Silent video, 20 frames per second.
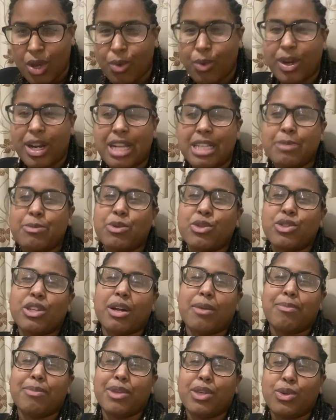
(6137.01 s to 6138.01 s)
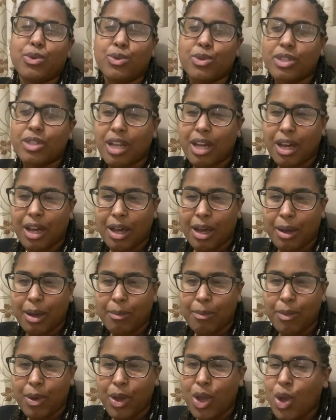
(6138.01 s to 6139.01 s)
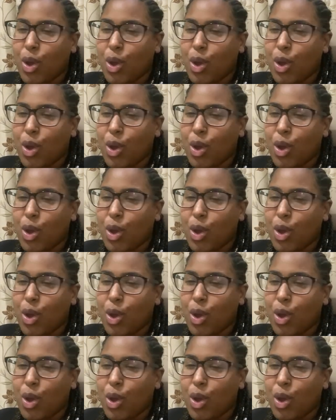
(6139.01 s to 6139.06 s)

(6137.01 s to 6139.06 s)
We're not supposed to abuse them.